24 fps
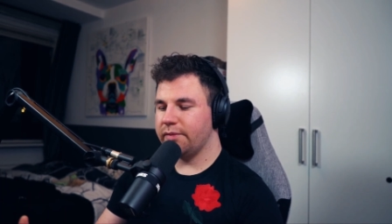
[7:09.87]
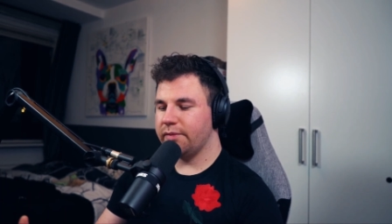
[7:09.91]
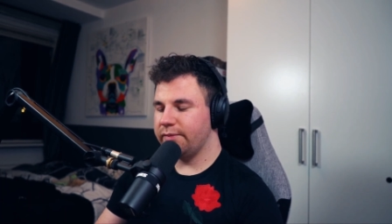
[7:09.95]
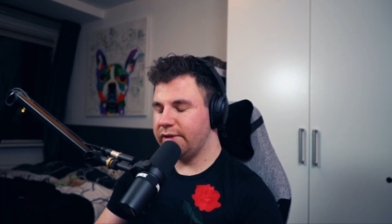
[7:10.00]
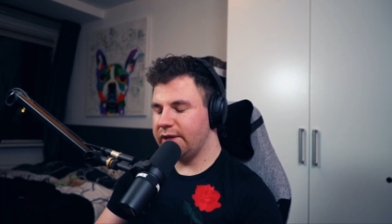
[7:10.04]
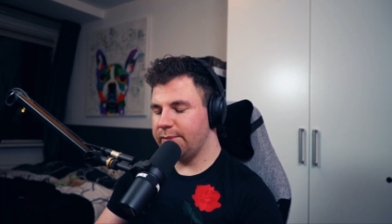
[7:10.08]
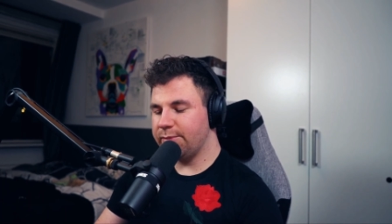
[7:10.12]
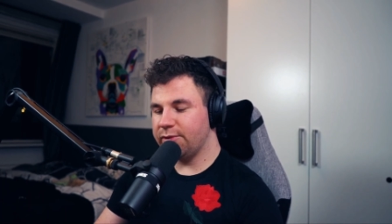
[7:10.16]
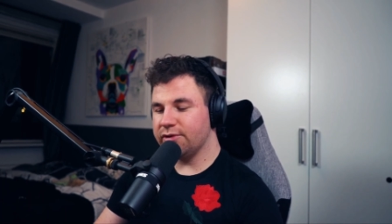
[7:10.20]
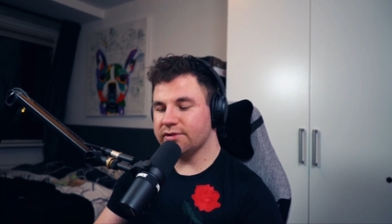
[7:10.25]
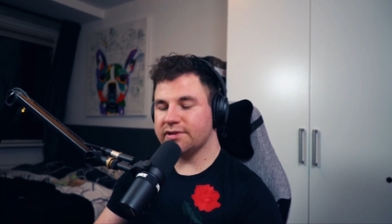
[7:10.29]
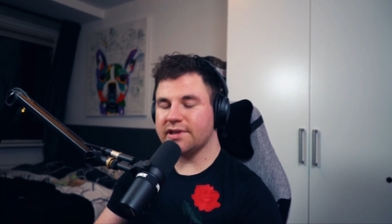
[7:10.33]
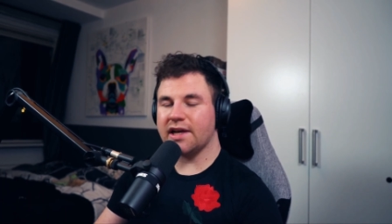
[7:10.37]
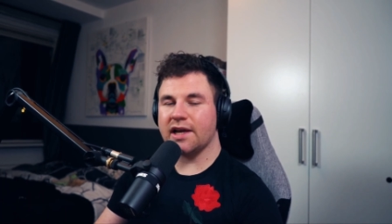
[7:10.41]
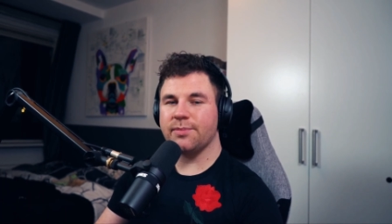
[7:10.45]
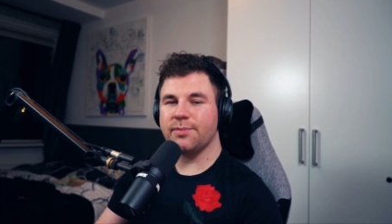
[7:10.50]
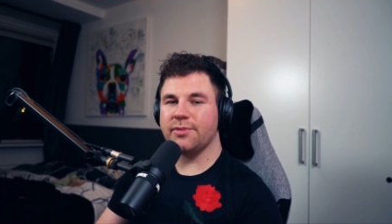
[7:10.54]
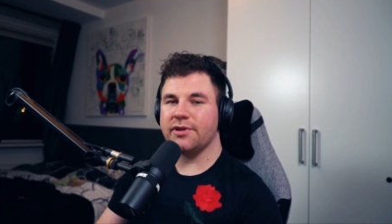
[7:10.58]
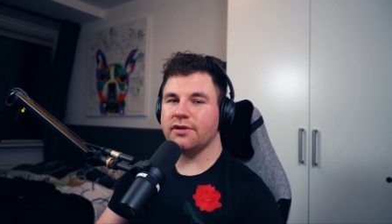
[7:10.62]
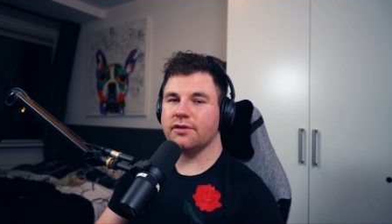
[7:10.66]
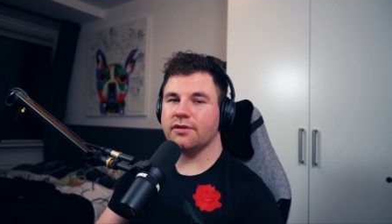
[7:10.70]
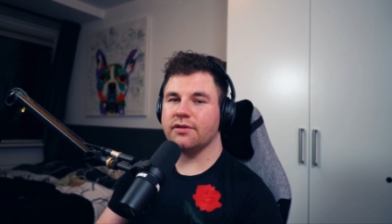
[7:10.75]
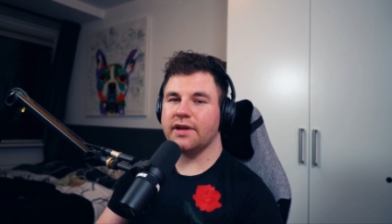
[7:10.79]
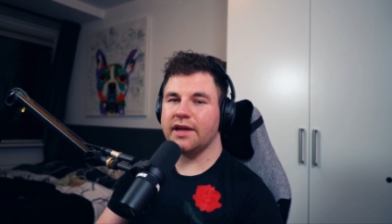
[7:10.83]
People type
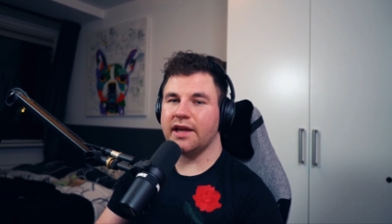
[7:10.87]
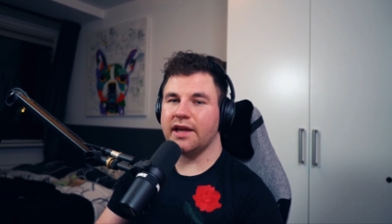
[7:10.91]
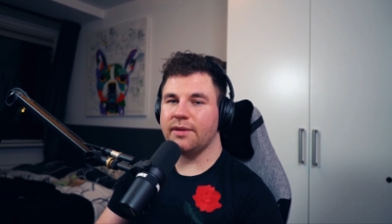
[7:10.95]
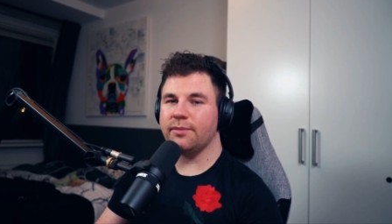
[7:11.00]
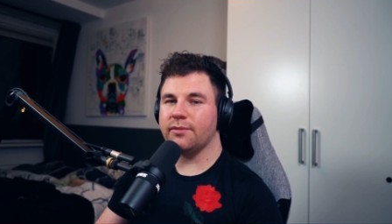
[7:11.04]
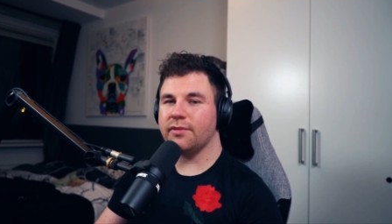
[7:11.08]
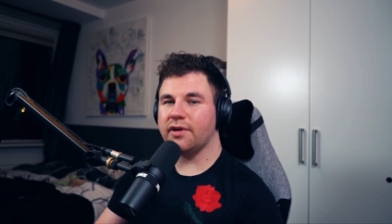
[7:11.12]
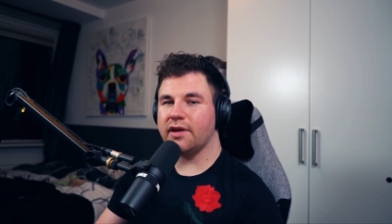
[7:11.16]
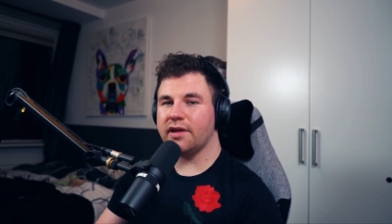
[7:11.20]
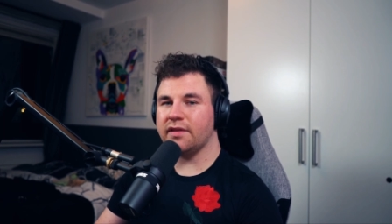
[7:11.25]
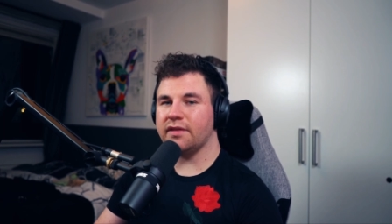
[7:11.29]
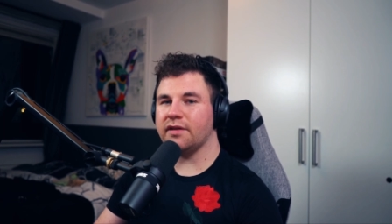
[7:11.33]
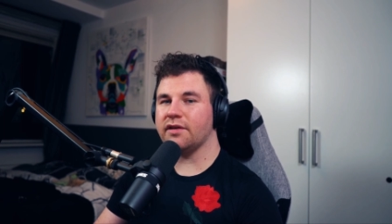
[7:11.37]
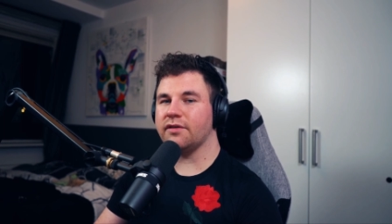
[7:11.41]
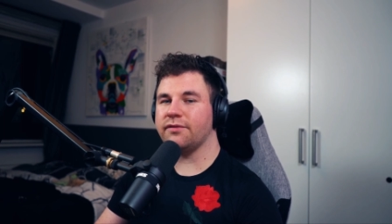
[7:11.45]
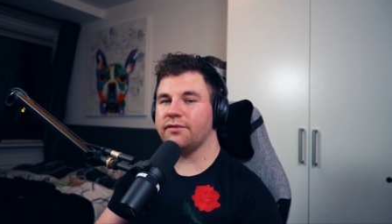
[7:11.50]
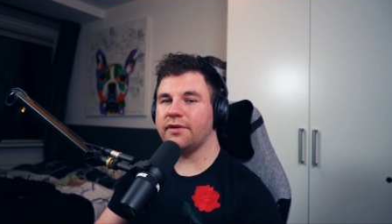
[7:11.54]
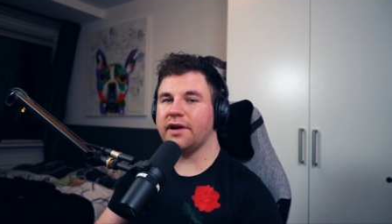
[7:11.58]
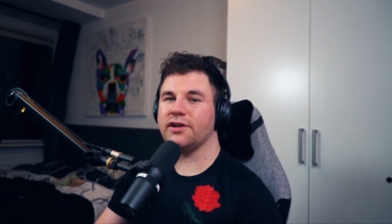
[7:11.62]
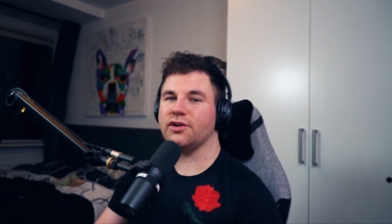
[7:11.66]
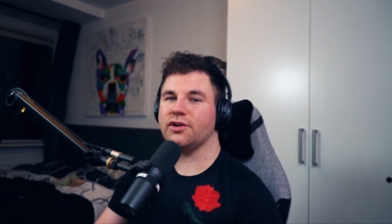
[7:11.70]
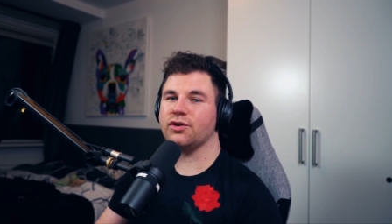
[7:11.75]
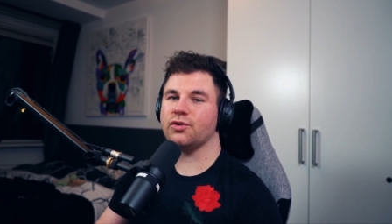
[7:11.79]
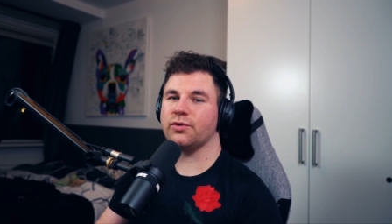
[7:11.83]
in your name and they'll
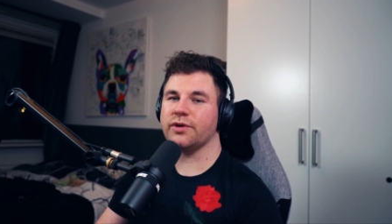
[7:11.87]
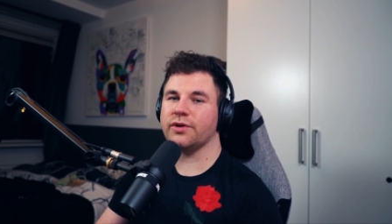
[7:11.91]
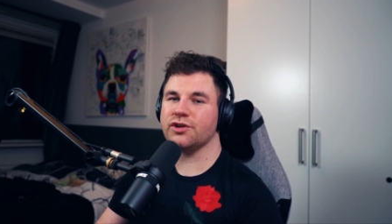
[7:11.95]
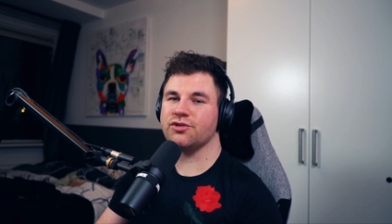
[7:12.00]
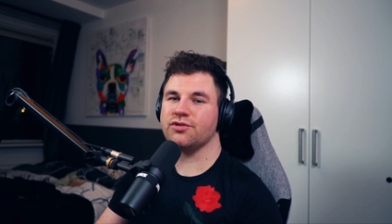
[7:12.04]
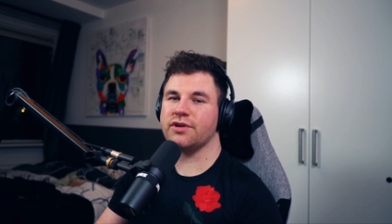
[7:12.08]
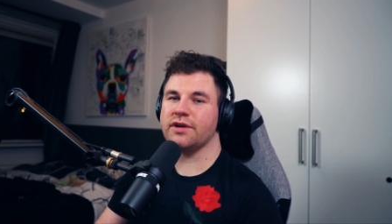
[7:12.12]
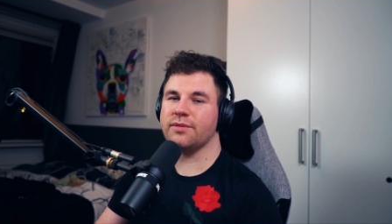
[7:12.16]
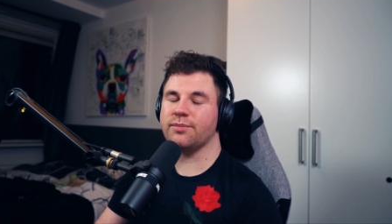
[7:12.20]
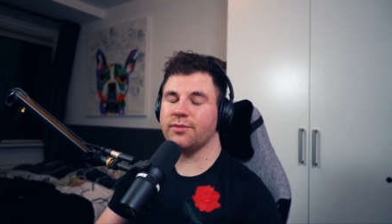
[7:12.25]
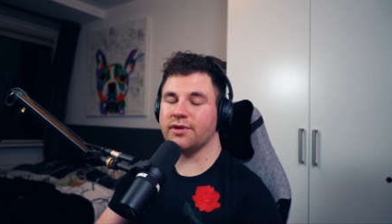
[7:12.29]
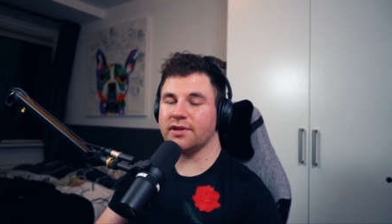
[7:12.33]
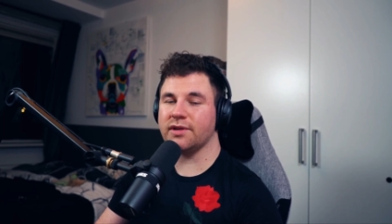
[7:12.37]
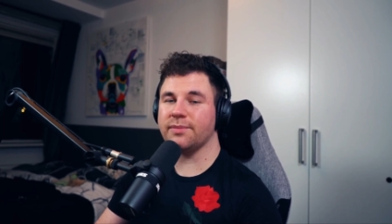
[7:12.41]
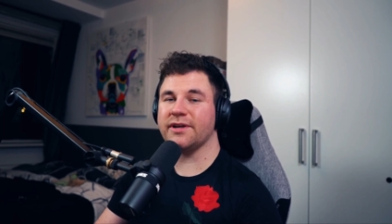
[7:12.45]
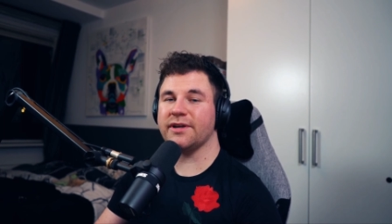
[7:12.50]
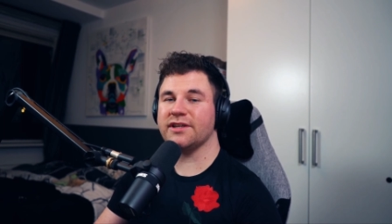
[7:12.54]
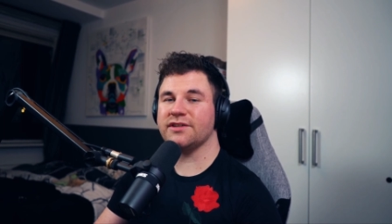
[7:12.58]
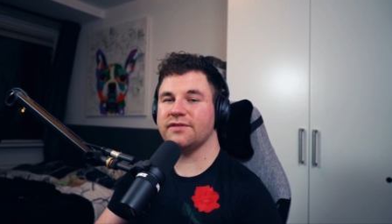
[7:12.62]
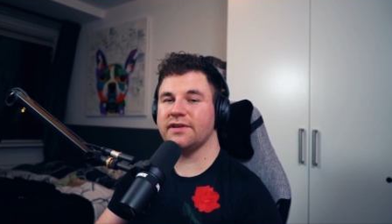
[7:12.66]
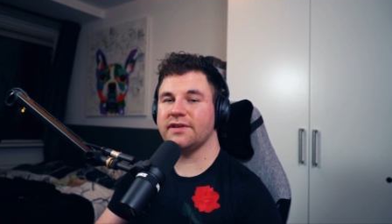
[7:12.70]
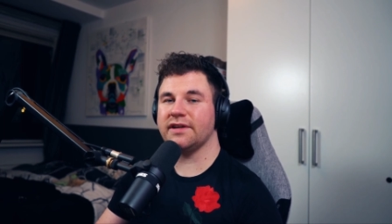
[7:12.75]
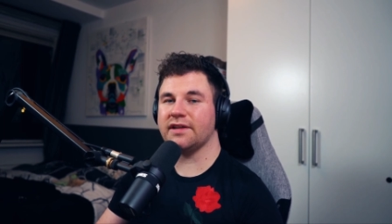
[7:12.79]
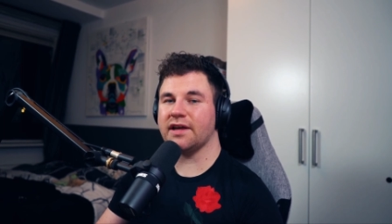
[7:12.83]
find your Twitch stream, but the
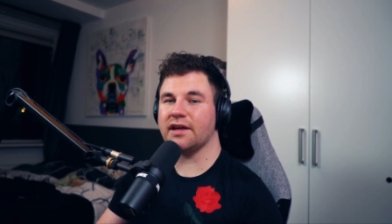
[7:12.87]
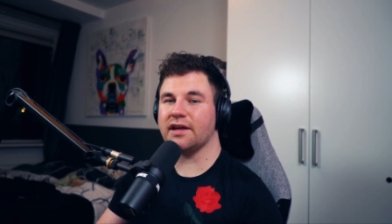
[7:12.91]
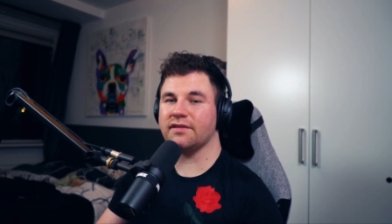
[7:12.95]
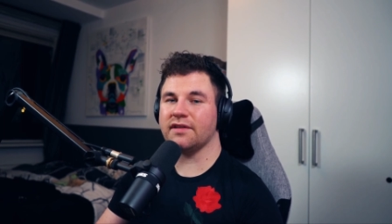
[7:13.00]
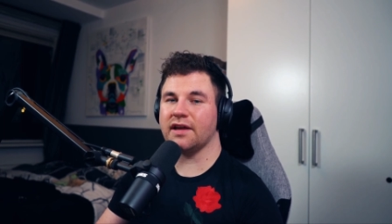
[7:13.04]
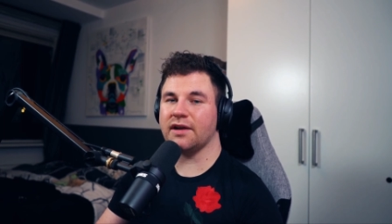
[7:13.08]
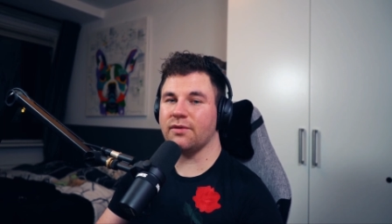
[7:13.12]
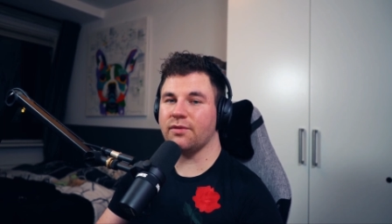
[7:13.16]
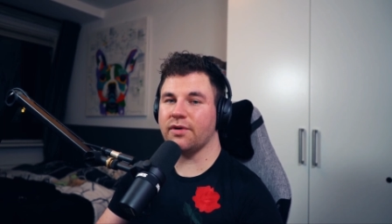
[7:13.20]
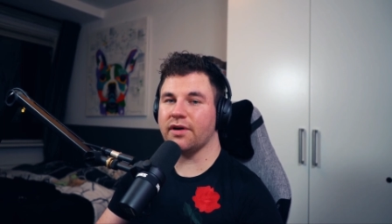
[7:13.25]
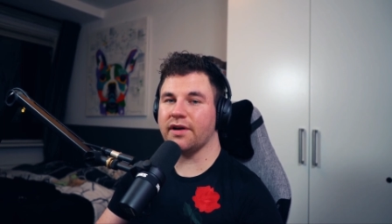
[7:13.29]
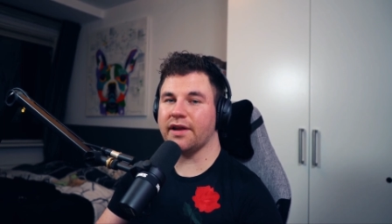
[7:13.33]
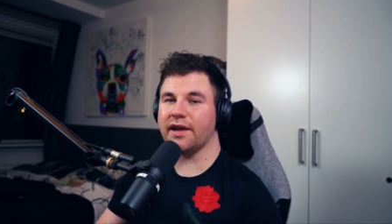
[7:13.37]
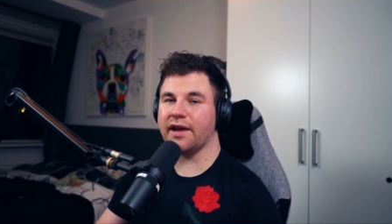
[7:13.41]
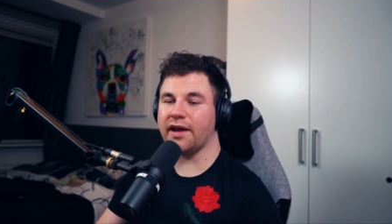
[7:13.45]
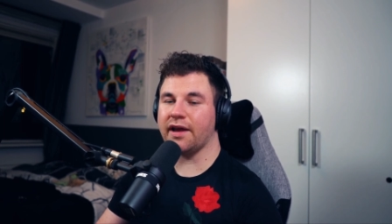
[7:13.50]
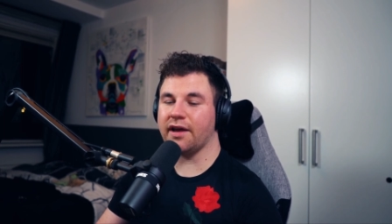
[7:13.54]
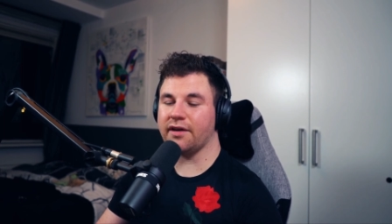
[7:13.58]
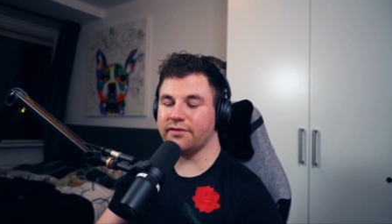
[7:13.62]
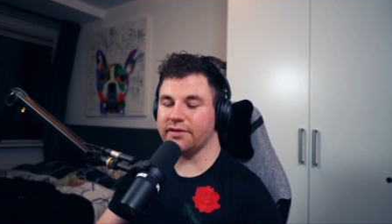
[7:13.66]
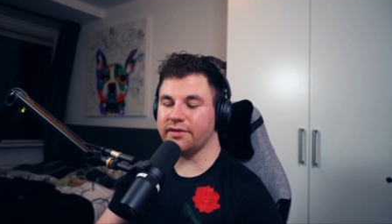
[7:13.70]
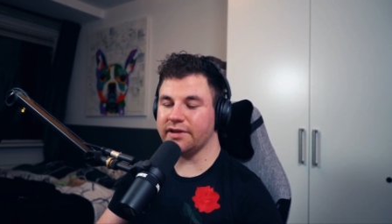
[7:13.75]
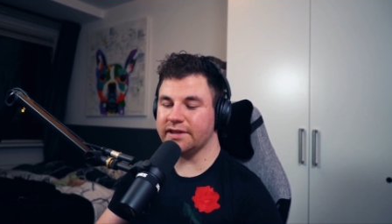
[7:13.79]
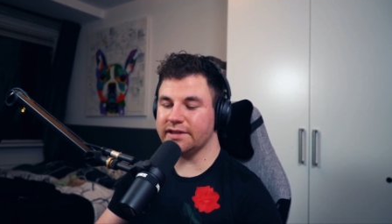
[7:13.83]
best thing that they want to
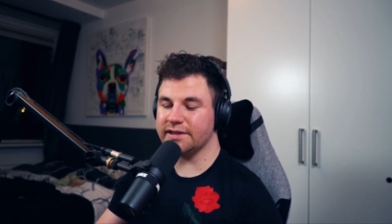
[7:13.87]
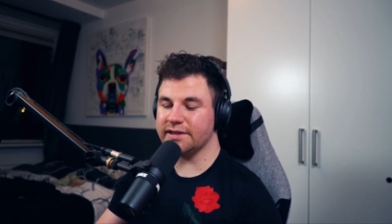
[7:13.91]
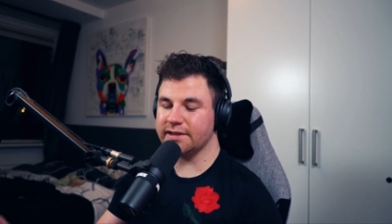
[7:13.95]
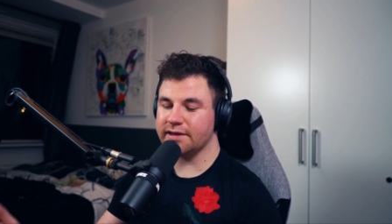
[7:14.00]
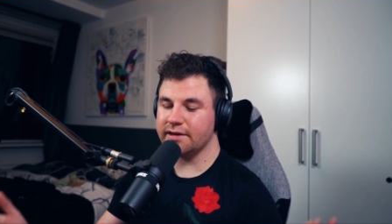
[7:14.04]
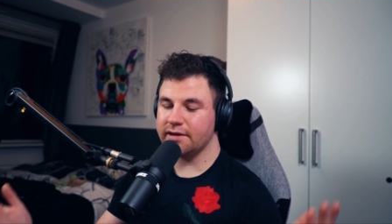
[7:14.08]
have is